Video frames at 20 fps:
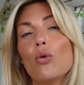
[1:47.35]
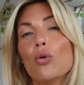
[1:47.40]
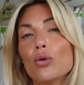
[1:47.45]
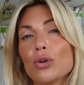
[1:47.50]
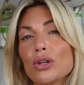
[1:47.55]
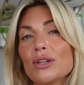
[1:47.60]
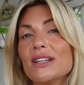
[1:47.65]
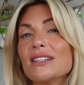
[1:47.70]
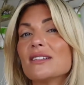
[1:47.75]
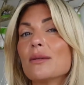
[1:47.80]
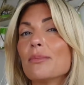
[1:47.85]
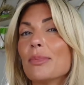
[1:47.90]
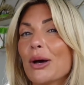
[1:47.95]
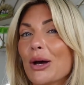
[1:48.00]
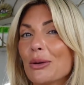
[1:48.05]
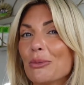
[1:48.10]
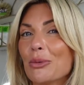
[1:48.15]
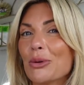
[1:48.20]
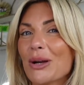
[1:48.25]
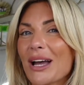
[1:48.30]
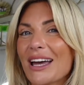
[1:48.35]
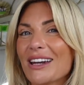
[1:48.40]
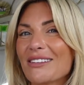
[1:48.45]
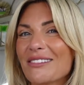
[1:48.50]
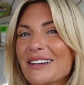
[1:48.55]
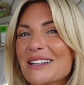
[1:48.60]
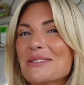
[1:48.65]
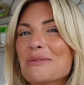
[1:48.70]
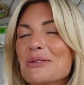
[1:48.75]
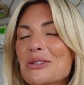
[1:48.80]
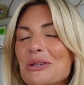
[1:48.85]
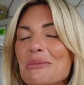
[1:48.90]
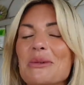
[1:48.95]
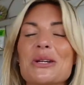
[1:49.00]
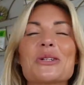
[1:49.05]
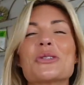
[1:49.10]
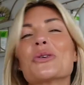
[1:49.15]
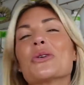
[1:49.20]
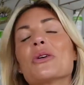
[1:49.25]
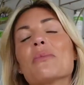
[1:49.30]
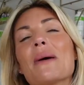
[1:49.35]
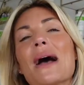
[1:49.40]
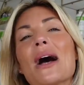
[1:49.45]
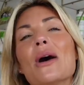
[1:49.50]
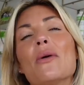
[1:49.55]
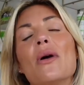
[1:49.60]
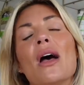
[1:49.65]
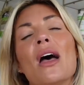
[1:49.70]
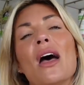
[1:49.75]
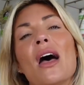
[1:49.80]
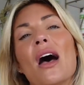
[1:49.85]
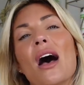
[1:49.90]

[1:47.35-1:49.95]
or you need to burn more calories, which I'm going to talk about.